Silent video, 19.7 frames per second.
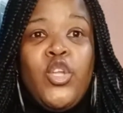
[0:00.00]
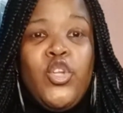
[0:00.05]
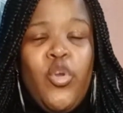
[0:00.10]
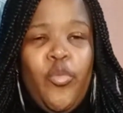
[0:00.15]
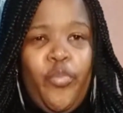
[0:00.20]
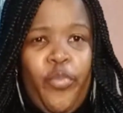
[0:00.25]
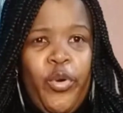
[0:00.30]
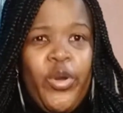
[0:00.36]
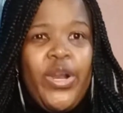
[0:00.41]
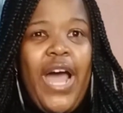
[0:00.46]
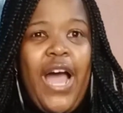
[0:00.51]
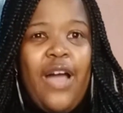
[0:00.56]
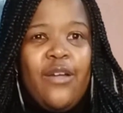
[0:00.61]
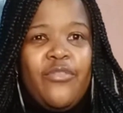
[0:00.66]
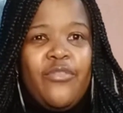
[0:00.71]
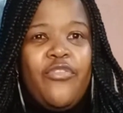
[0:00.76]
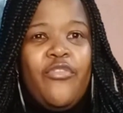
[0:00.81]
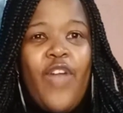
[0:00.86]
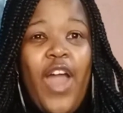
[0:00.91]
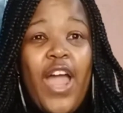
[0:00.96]
put out
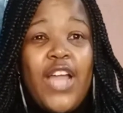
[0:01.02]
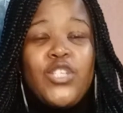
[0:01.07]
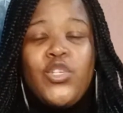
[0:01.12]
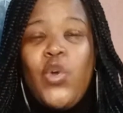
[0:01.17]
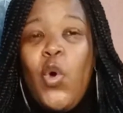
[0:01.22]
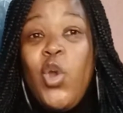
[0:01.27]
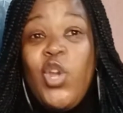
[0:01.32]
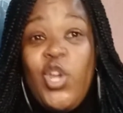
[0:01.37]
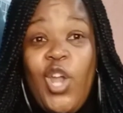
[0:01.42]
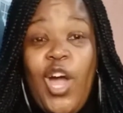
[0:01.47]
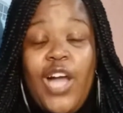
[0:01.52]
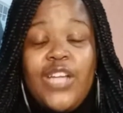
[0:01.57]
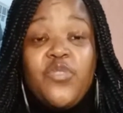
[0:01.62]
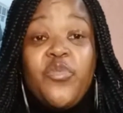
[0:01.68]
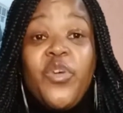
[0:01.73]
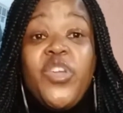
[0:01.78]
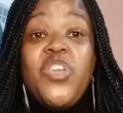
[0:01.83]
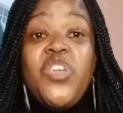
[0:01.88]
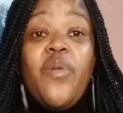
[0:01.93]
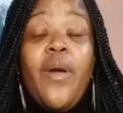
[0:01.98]
front or not.
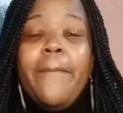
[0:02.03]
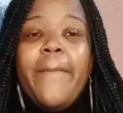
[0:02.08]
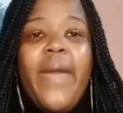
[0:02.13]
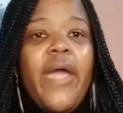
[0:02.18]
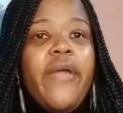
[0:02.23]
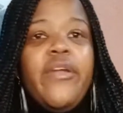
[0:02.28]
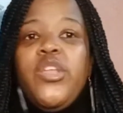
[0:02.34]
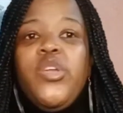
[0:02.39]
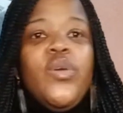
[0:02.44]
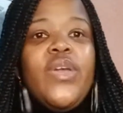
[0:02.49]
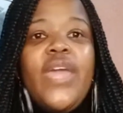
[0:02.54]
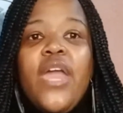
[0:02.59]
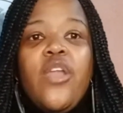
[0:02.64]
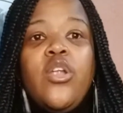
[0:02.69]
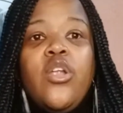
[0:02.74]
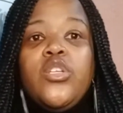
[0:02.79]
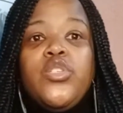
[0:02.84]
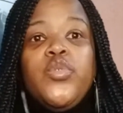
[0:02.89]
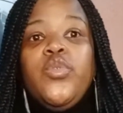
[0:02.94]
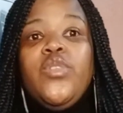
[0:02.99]
When you are married, you
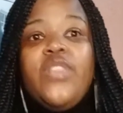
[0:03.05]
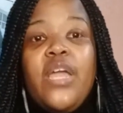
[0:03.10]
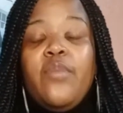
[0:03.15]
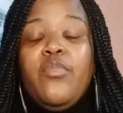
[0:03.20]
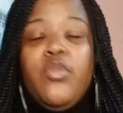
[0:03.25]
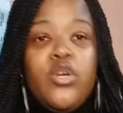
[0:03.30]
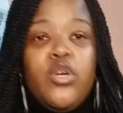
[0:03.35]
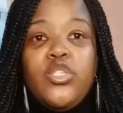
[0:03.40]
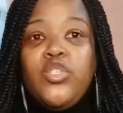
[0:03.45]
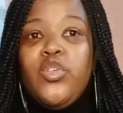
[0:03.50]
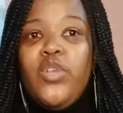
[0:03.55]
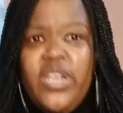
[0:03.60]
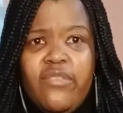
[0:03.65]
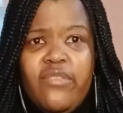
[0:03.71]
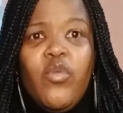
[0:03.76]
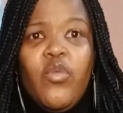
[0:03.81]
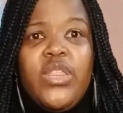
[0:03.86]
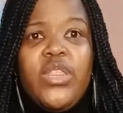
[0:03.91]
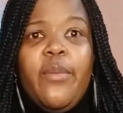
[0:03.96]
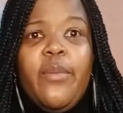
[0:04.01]
cannot do that because you're
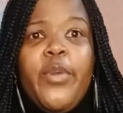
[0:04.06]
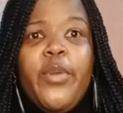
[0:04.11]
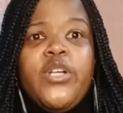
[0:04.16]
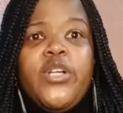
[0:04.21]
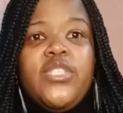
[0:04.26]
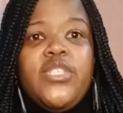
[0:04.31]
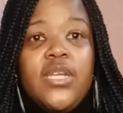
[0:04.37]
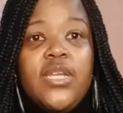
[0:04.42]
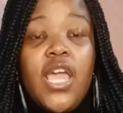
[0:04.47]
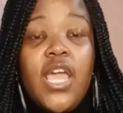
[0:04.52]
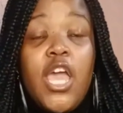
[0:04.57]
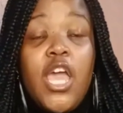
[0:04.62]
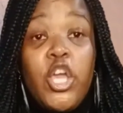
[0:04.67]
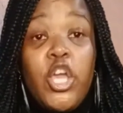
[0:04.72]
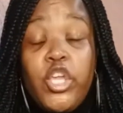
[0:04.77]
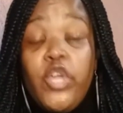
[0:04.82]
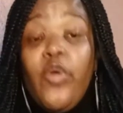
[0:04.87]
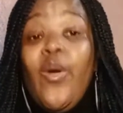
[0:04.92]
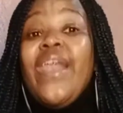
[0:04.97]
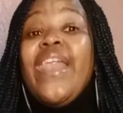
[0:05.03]
living with the person.
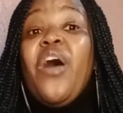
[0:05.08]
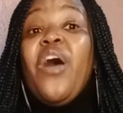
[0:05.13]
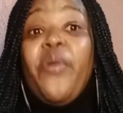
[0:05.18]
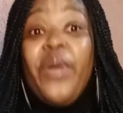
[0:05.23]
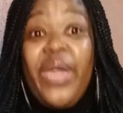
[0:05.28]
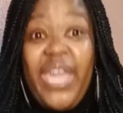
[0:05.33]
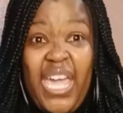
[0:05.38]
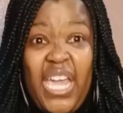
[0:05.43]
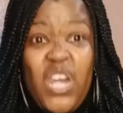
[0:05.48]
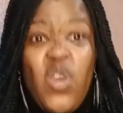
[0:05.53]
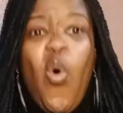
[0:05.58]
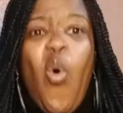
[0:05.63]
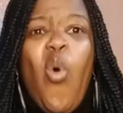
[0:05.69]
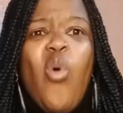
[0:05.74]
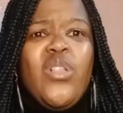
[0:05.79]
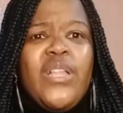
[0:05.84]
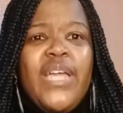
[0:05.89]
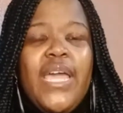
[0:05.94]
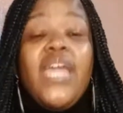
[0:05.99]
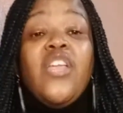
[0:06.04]
You are now
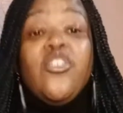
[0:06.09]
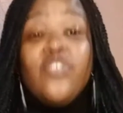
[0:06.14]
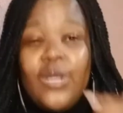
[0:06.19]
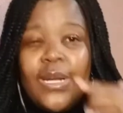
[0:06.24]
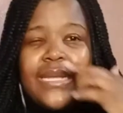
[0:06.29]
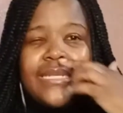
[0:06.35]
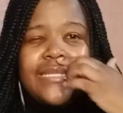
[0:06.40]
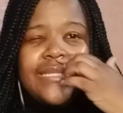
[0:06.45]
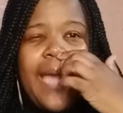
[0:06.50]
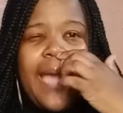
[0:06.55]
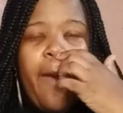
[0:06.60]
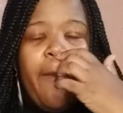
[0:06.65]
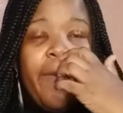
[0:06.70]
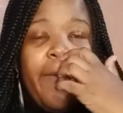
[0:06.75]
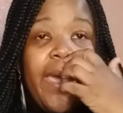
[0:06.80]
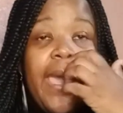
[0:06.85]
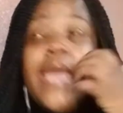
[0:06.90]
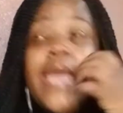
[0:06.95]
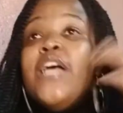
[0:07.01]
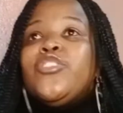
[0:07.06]
all in. You understand
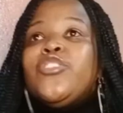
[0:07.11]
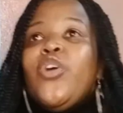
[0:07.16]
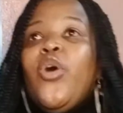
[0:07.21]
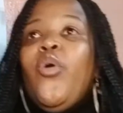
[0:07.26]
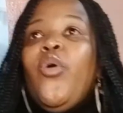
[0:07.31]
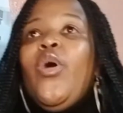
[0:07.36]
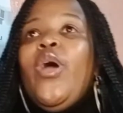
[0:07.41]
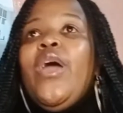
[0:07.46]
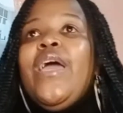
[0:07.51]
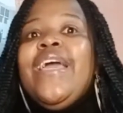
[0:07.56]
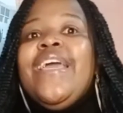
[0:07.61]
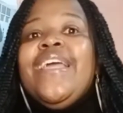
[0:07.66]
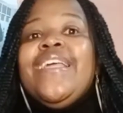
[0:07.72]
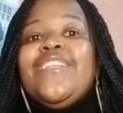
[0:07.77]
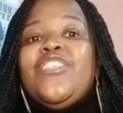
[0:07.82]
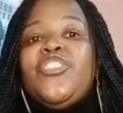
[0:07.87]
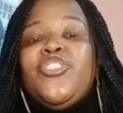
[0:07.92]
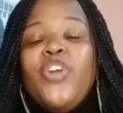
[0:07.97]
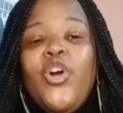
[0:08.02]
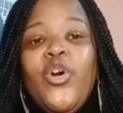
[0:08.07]
me? So
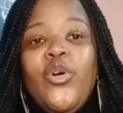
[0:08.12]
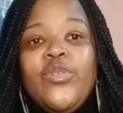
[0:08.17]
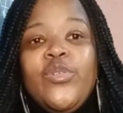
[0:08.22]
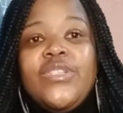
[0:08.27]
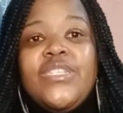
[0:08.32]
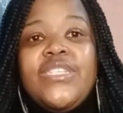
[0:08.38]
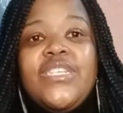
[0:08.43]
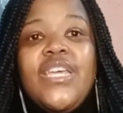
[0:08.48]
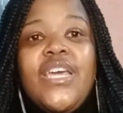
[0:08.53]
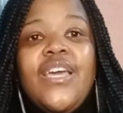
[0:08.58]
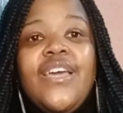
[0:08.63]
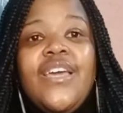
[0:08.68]
don't